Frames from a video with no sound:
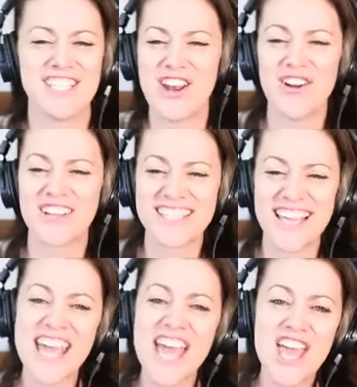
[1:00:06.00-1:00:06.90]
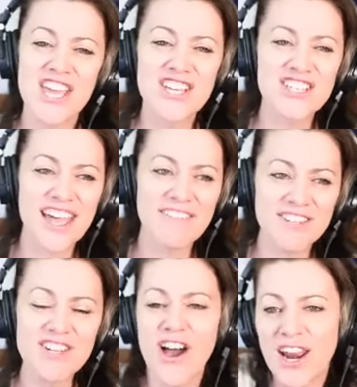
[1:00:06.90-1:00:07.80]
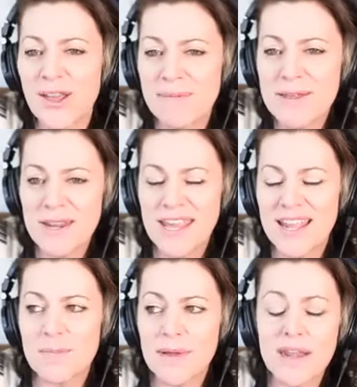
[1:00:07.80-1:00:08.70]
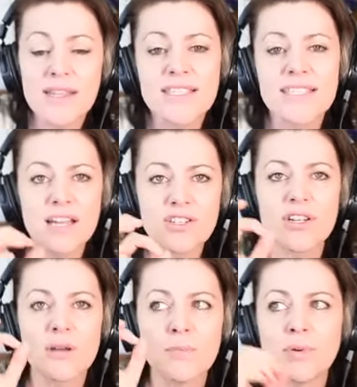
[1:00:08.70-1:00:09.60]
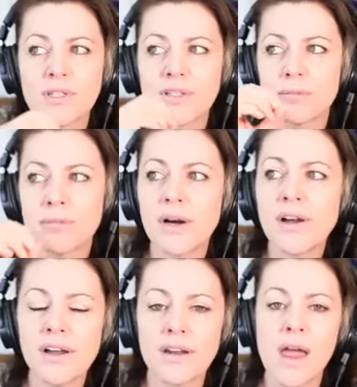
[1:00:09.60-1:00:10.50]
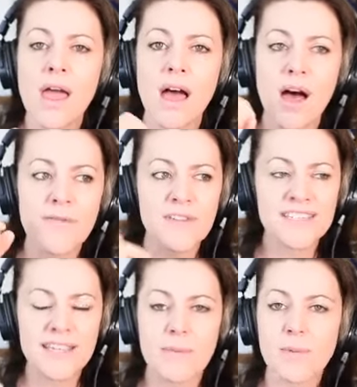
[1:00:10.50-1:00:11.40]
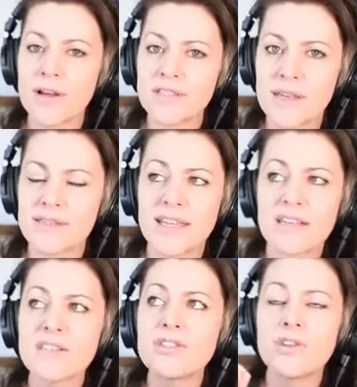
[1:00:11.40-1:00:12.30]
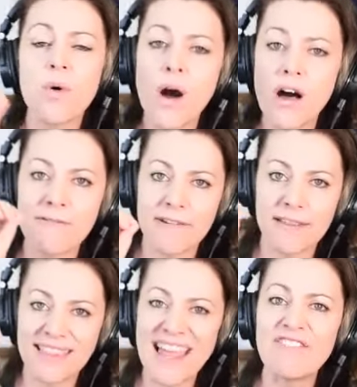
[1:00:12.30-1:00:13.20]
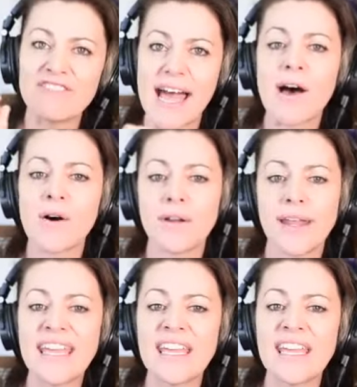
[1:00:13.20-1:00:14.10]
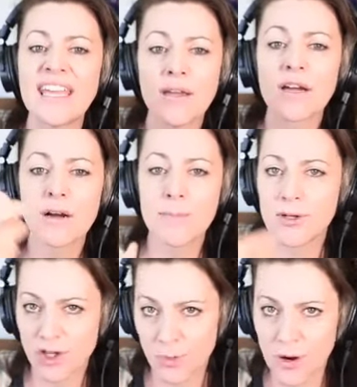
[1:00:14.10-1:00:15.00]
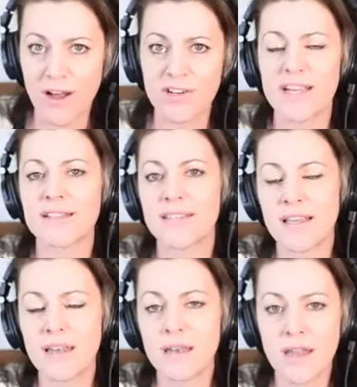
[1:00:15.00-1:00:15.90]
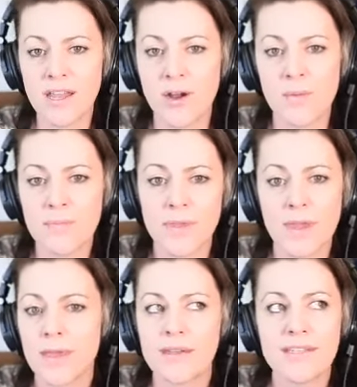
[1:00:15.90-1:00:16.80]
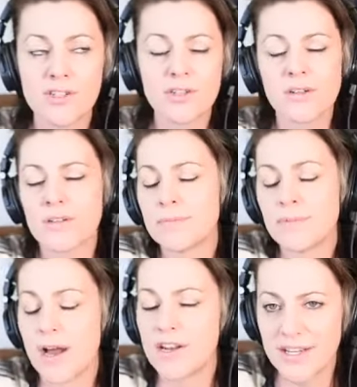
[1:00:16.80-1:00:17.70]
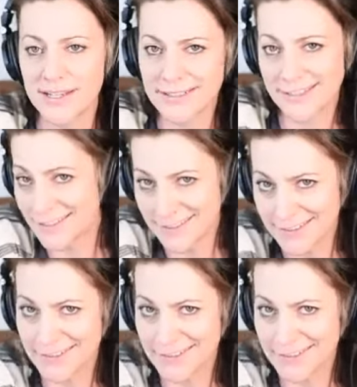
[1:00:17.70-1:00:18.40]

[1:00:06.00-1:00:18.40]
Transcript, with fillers: you know it's like you just have to know how to communicate it but it's such an important part of the design process that is so often left out in commercial projects and you know digital projects